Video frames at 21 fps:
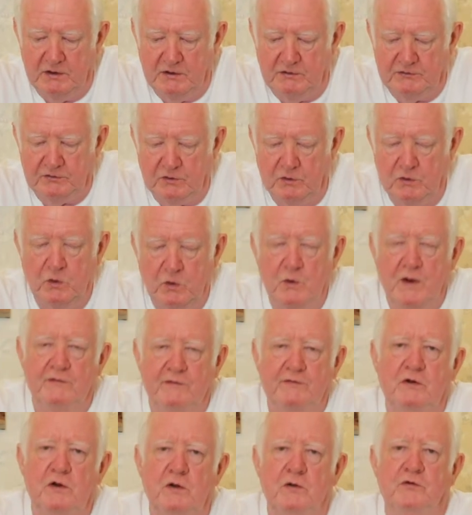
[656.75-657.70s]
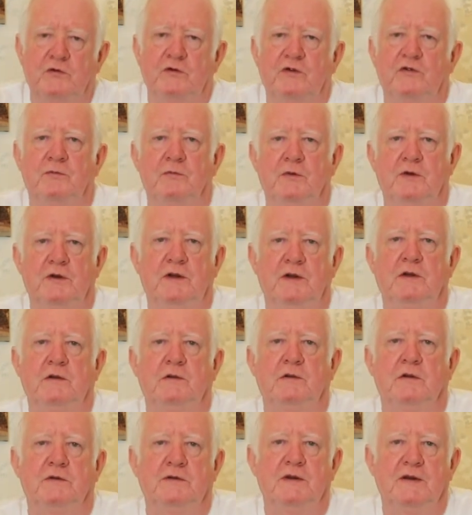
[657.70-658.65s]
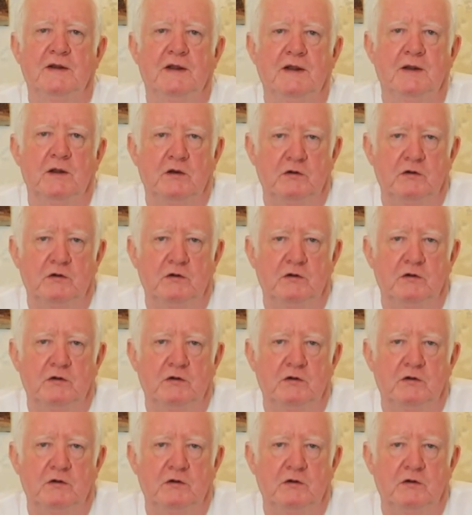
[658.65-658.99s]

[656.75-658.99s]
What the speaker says: So whoever owes you this money, I think they